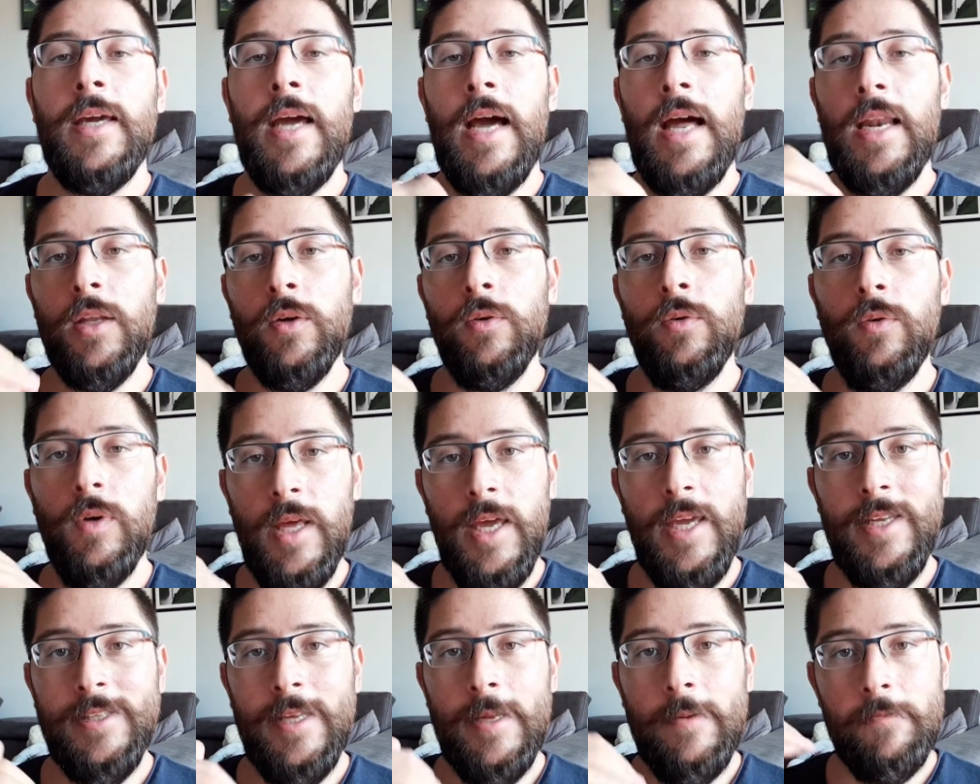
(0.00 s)

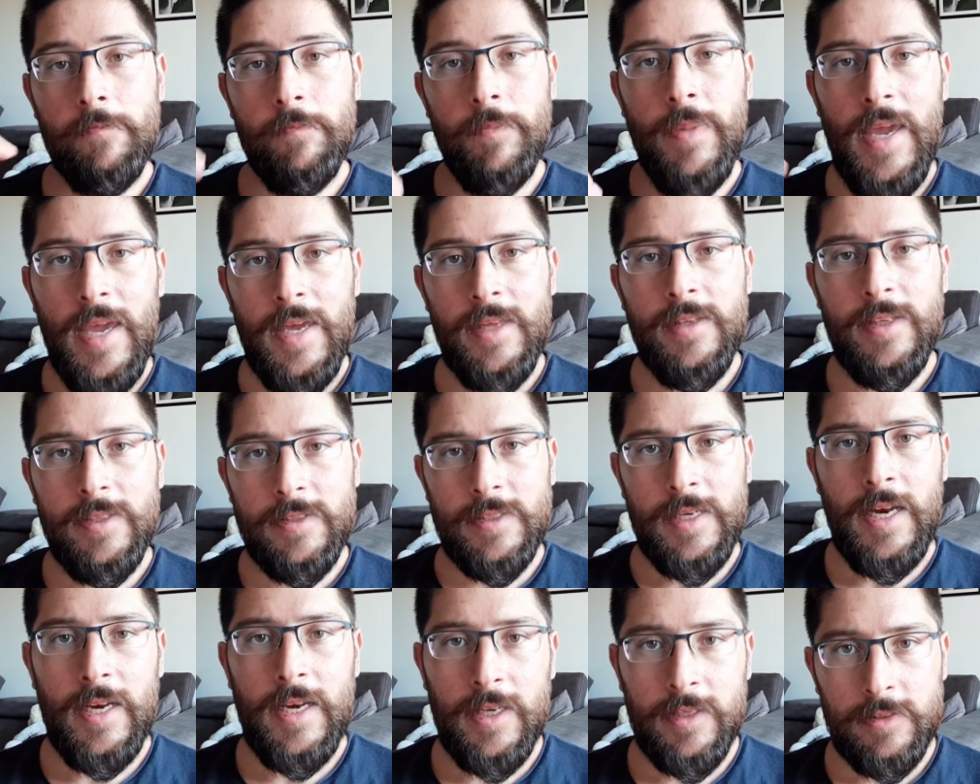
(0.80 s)
Calculate and pay the
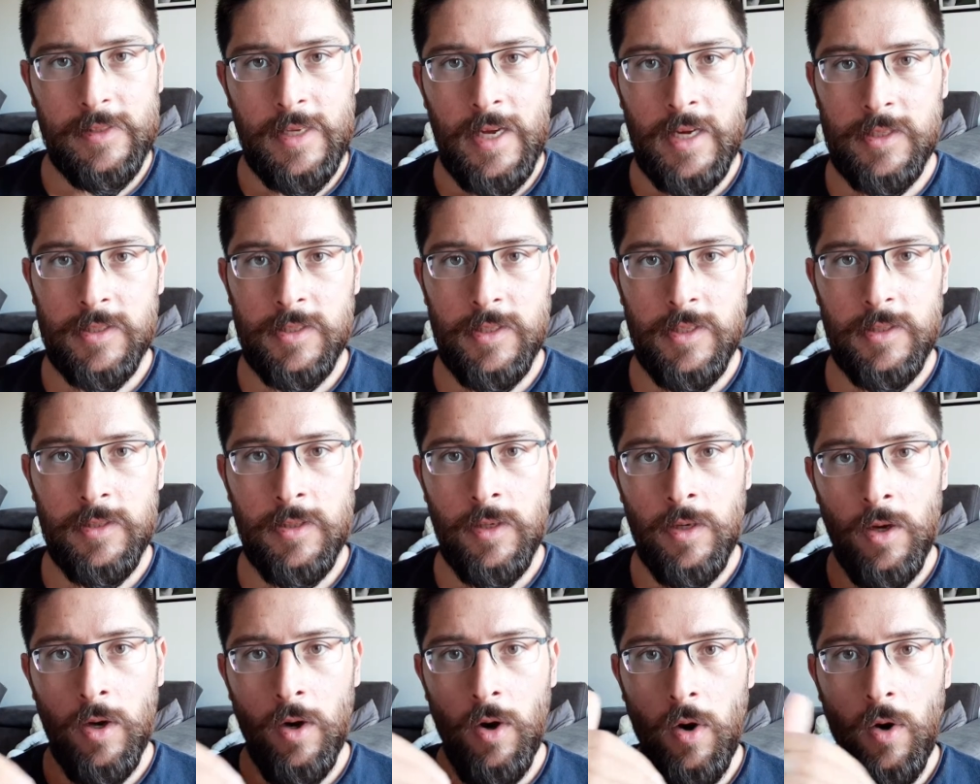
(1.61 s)
Italian
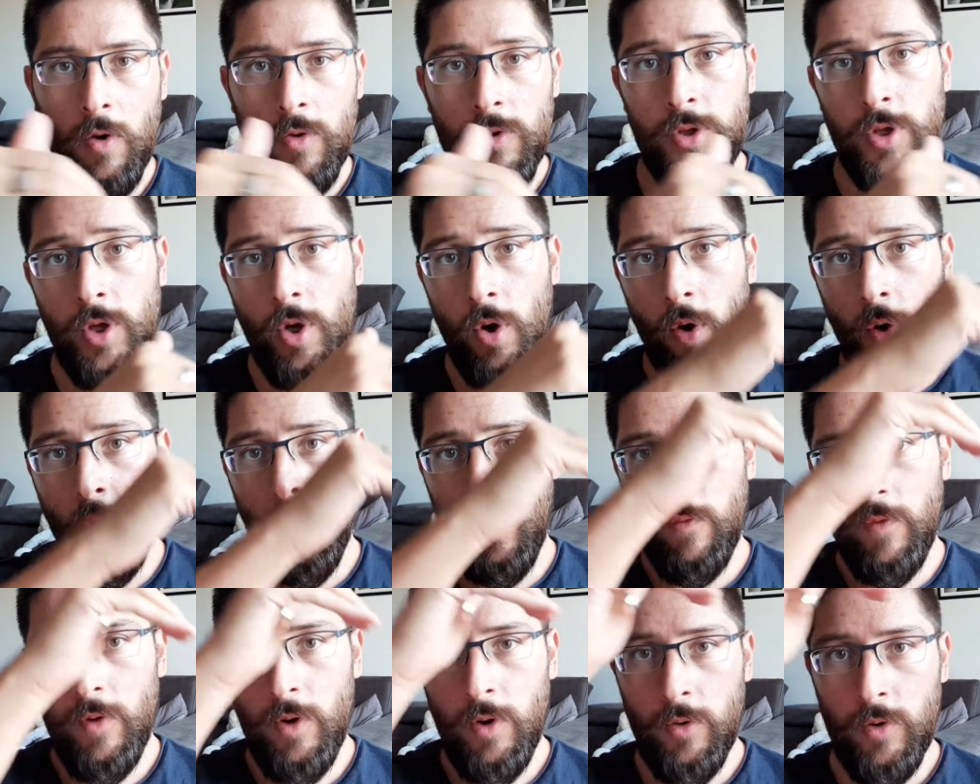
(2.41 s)
taxes on the
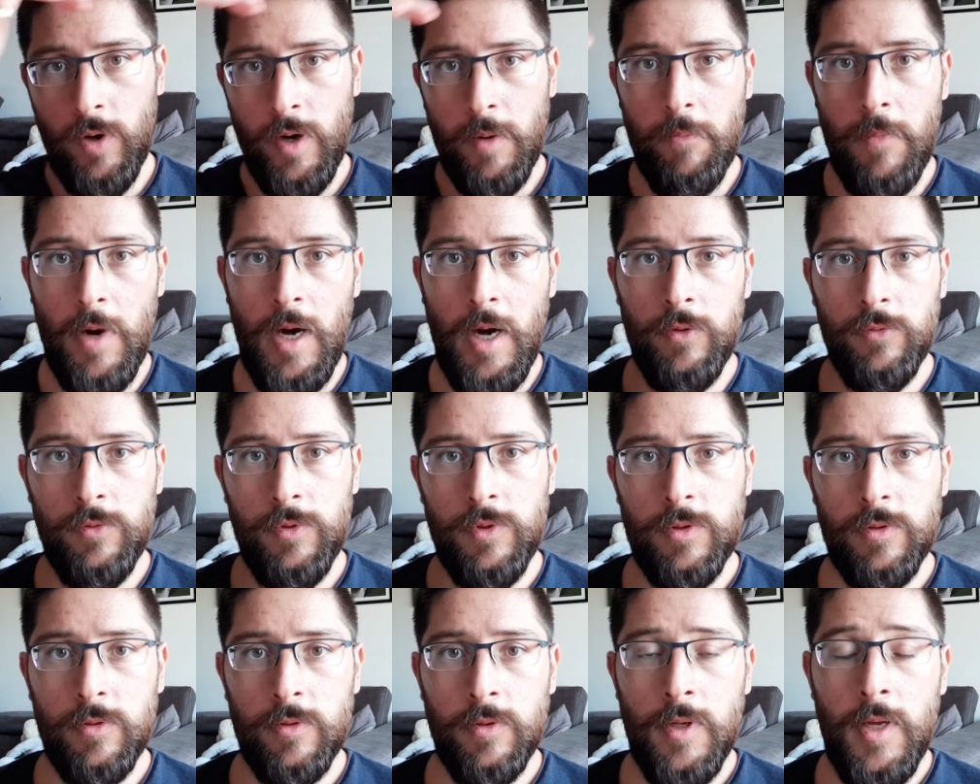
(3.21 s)
overall
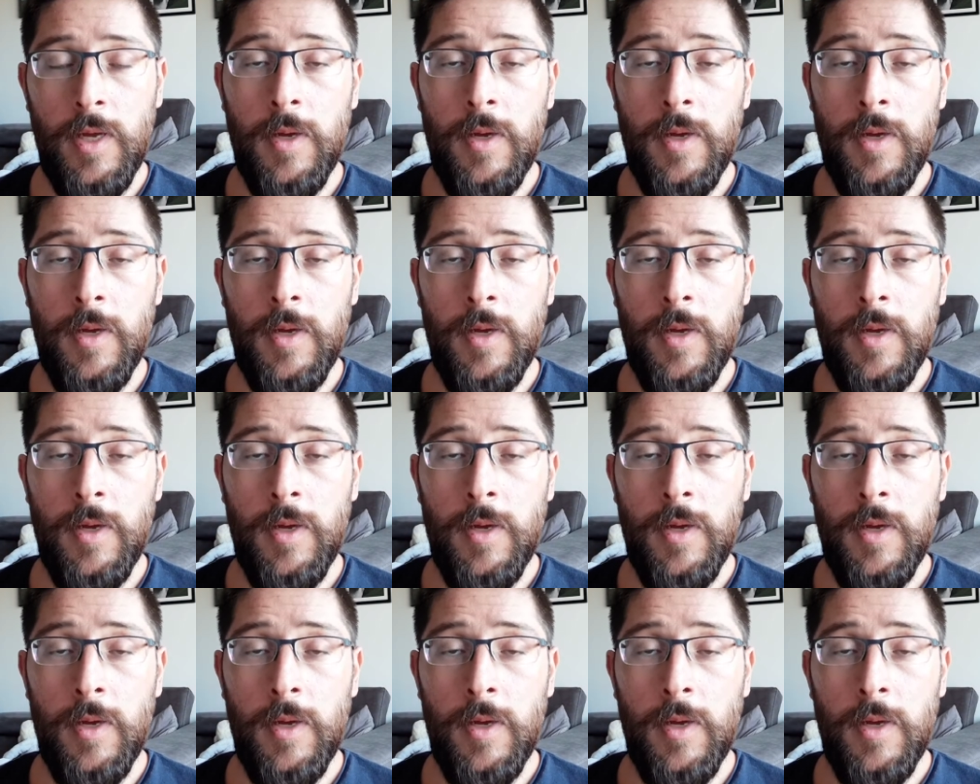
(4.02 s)
amount,